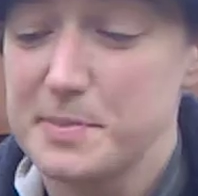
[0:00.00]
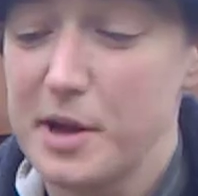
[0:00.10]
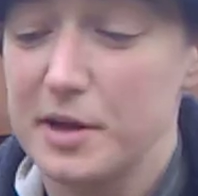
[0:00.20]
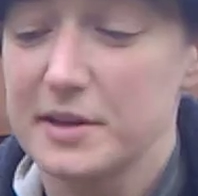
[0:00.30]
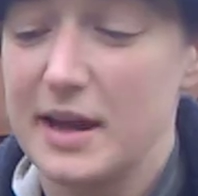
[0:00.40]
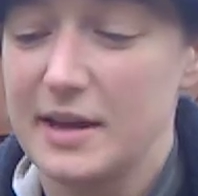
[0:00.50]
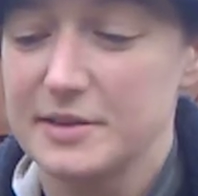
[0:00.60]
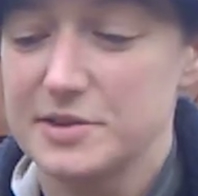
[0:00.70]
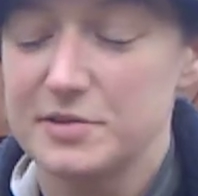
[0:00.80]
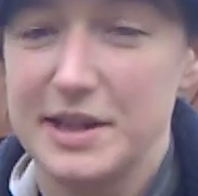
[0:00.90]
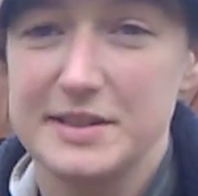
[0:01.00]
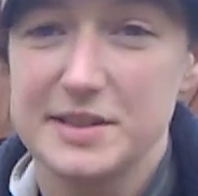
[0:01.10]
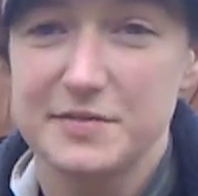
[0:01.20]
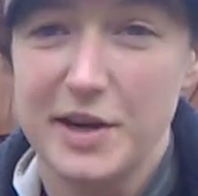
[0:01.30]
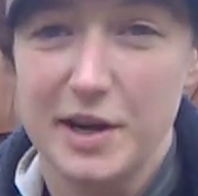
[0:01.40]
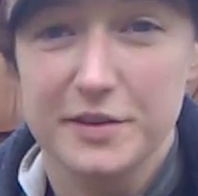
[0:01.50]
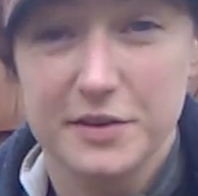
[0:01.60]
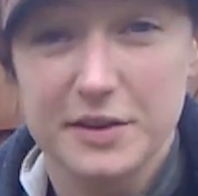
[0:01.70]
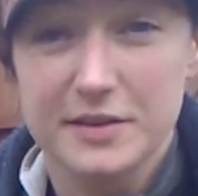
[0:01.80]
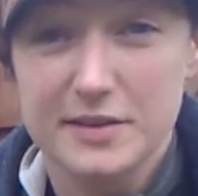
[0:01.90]
spark and create a fire.
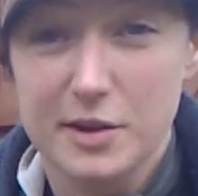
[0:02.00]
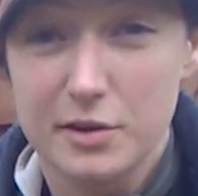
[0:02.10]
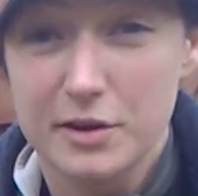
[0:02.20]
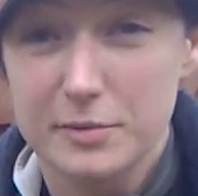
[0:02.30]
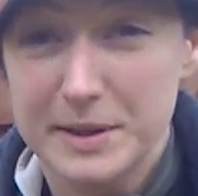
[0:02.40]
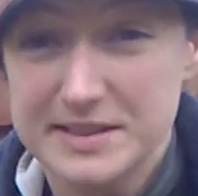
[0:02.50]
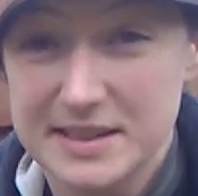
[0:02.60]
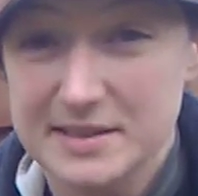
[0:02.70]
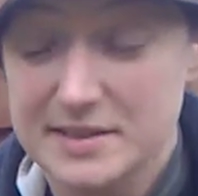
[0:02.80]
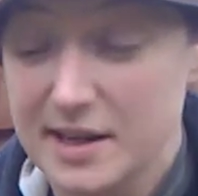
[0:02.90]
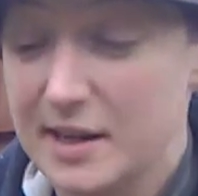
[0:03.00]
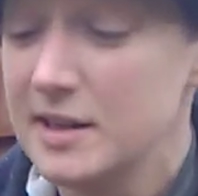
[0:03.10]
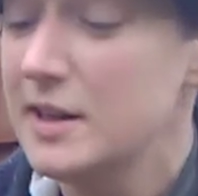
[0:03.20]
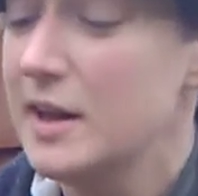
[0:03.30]
So this is known as my tinder.